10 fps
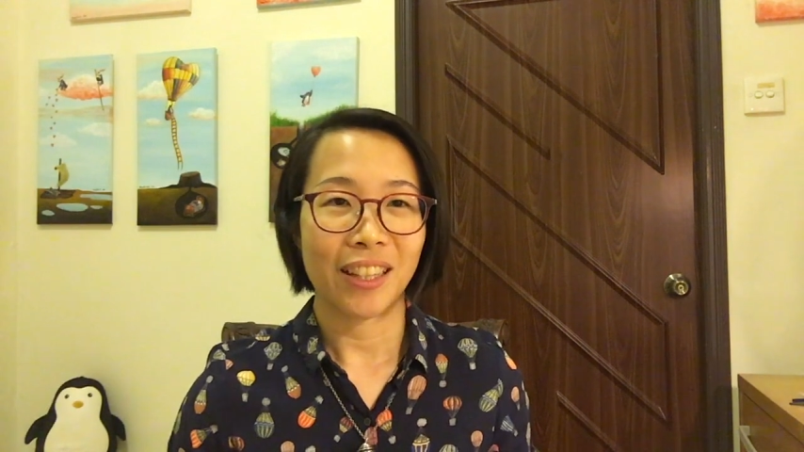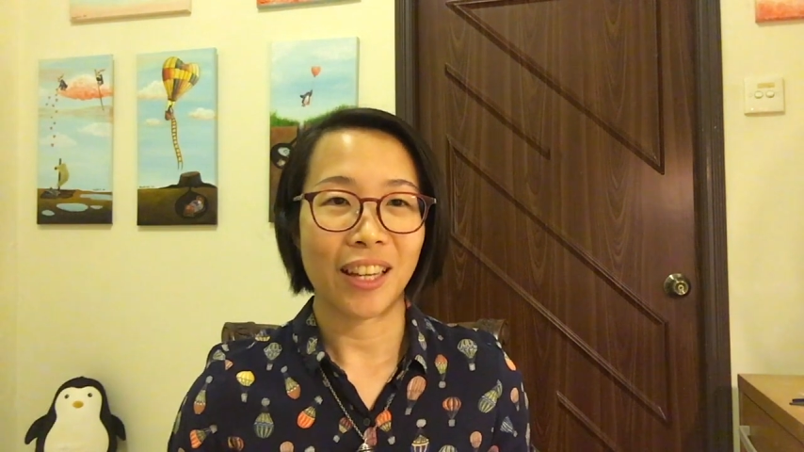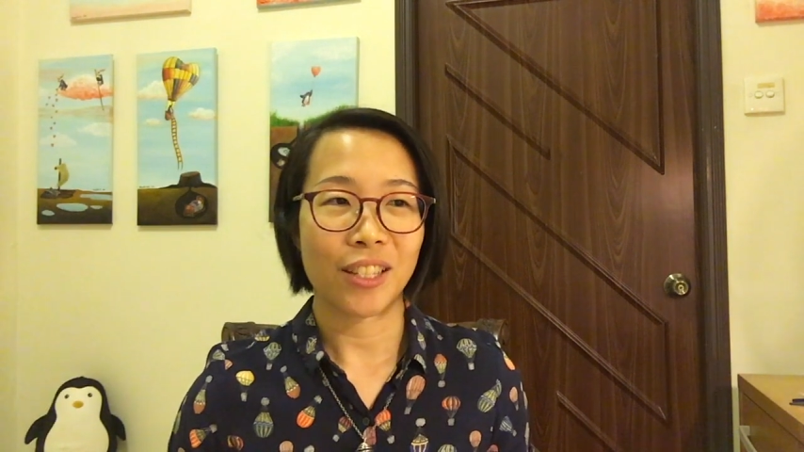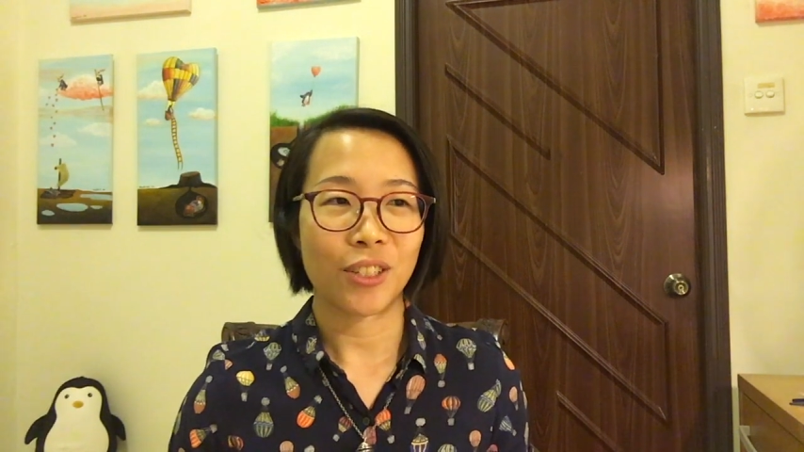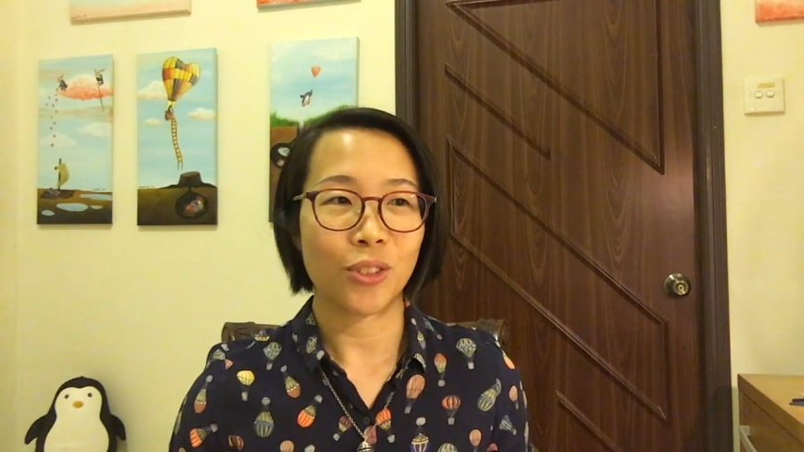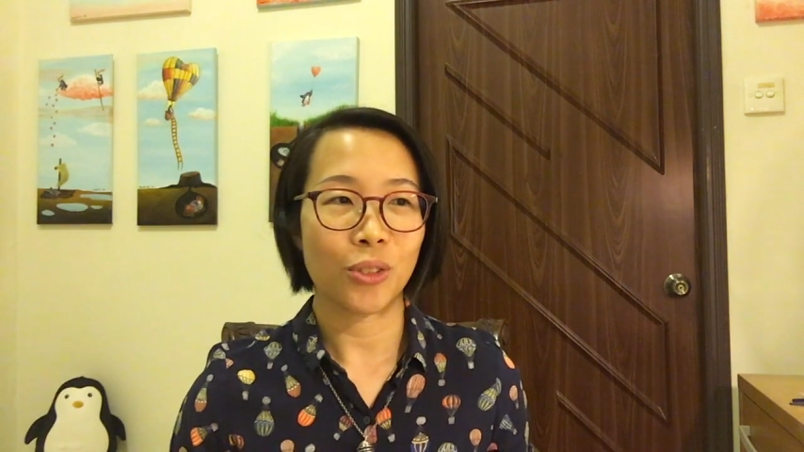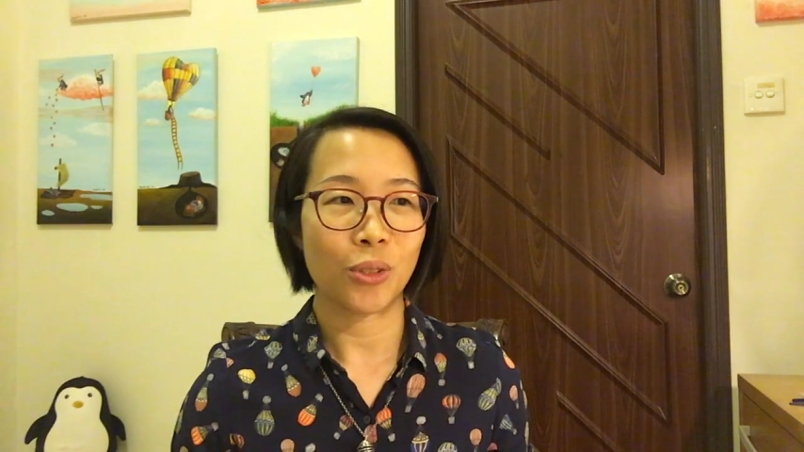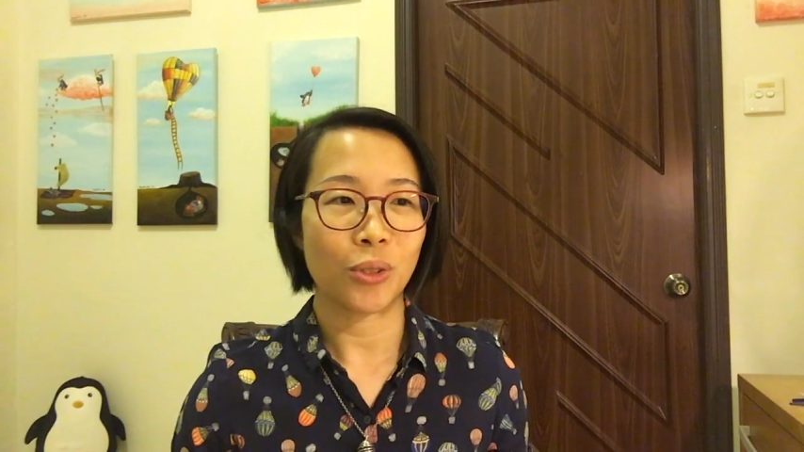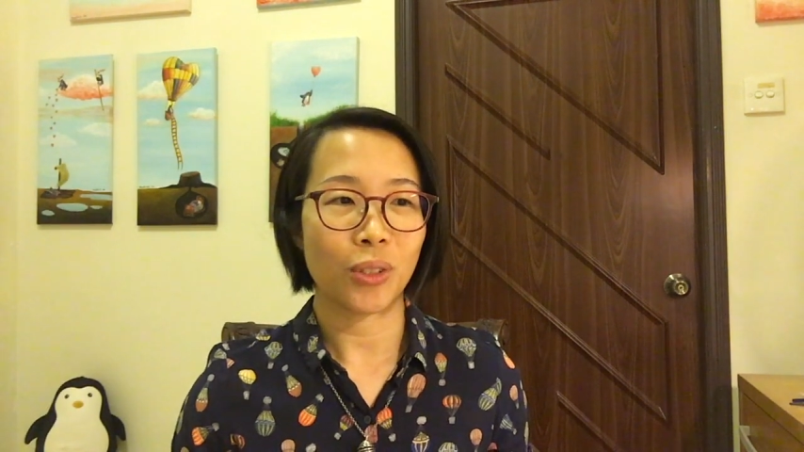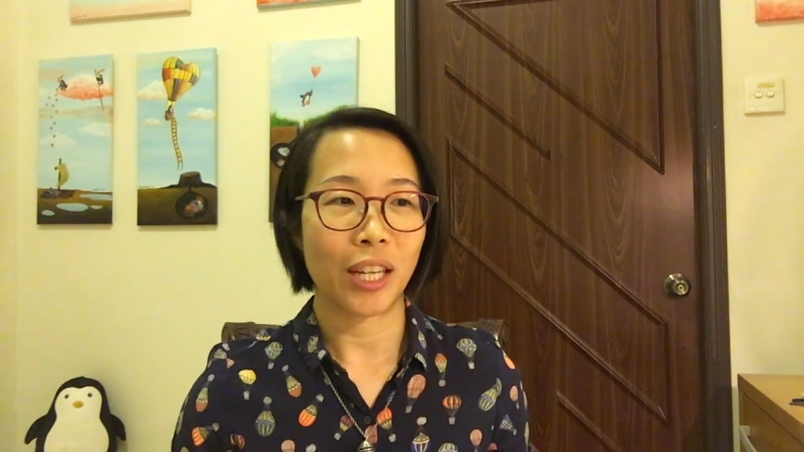that
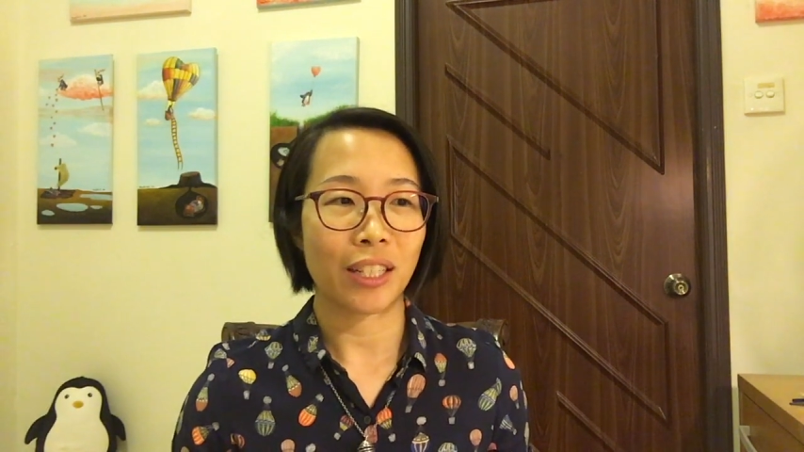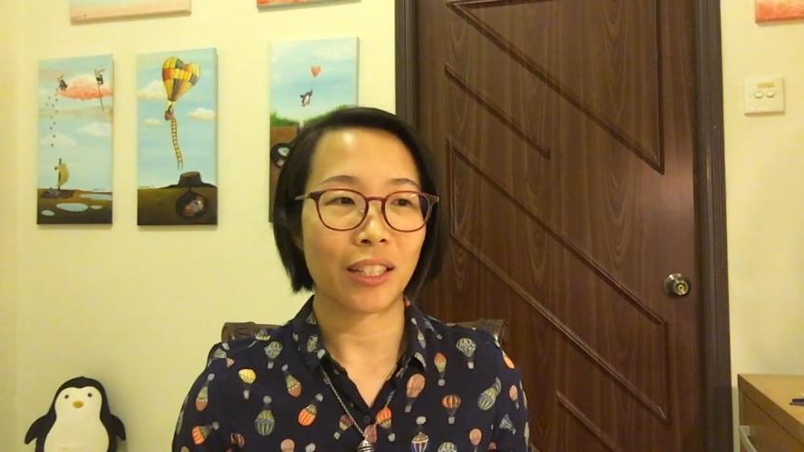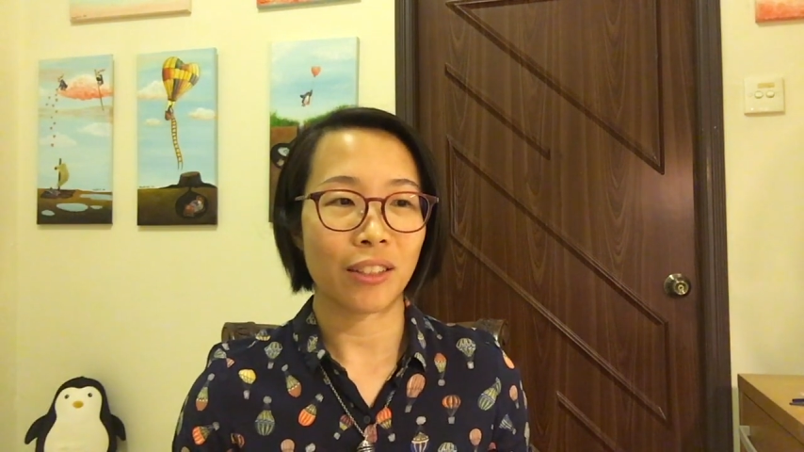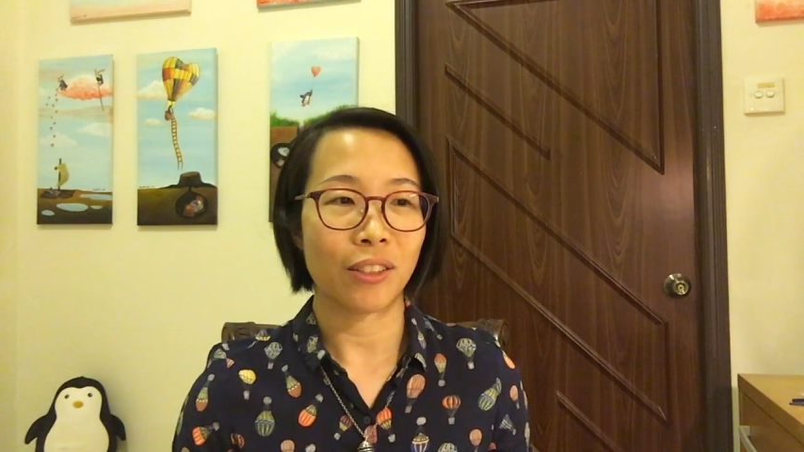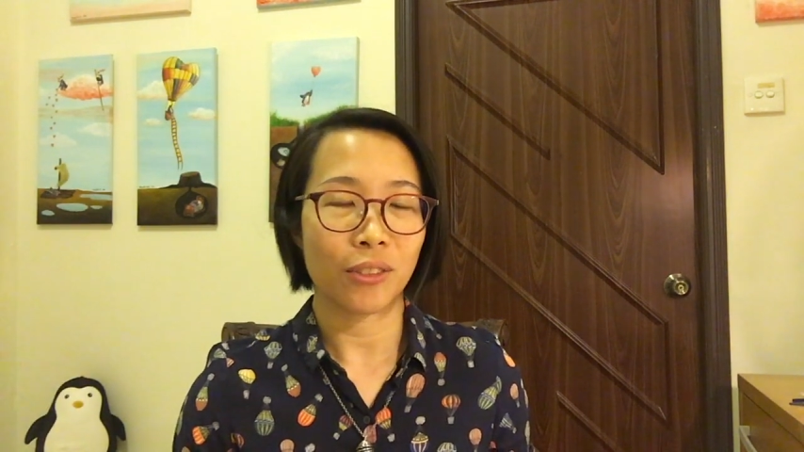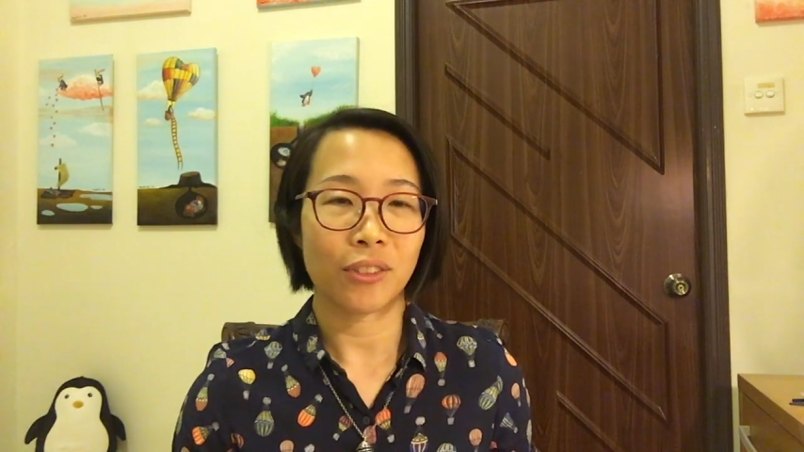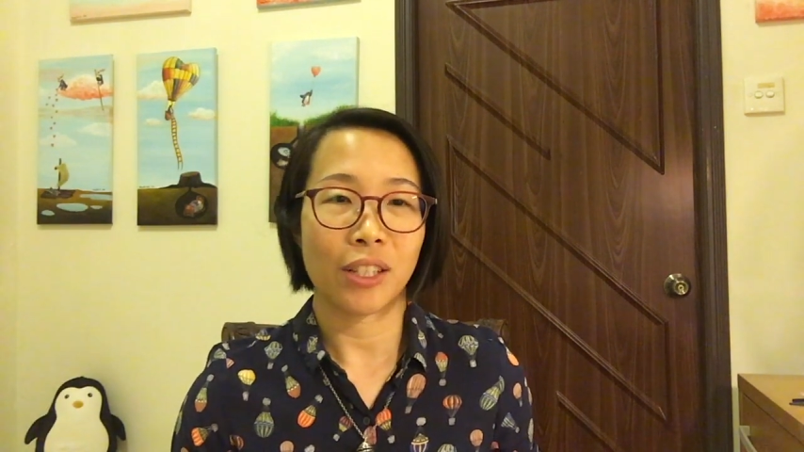you can, you know,